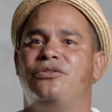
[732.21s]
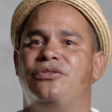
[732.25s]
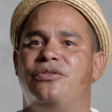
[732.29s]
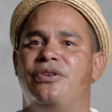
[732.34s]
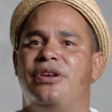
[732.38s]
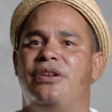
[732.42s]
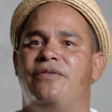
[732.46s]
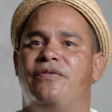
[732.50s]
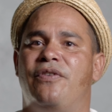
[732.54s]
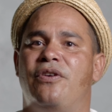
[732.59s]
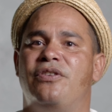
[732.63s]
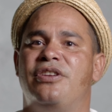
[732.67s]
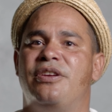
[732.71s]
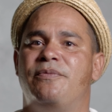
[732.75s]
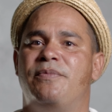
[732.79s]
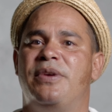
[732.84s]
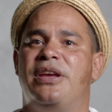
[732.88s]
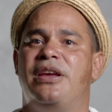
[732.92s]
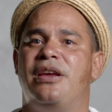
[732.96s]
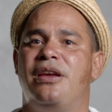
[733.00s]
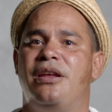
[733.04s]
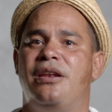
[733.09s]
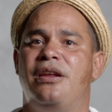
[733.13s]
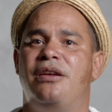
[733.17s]
doing from the
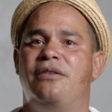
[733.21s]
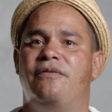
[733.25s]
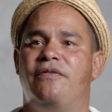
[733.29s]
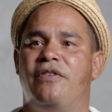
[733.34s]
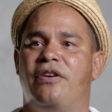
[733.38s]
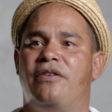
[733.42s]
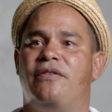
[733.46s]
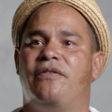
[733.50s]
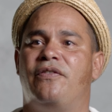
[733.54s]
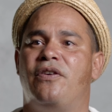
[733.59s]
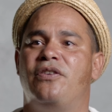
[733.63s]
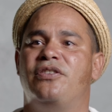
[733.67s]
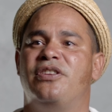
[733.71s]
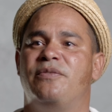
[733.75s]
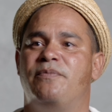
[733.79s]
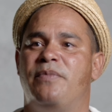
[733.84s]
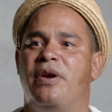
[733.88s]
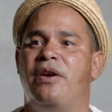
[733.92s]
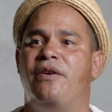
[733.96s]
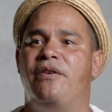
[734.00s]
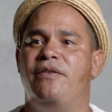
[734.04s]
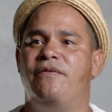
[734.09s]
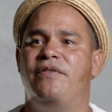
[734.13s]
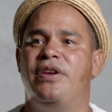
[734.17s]
beginning, from the
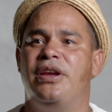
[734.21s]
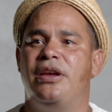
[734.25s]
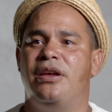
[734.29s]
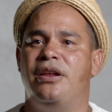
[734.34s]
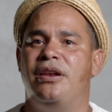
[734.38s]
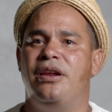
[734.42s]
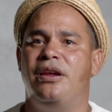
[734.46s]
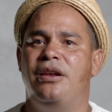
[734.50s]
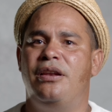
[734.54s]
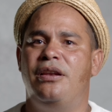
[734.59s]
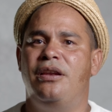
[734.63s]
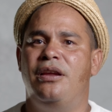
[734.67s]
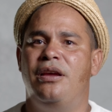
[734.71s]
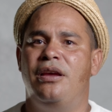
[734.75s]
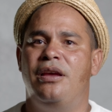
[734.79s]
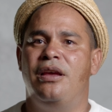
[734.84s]
very beginning.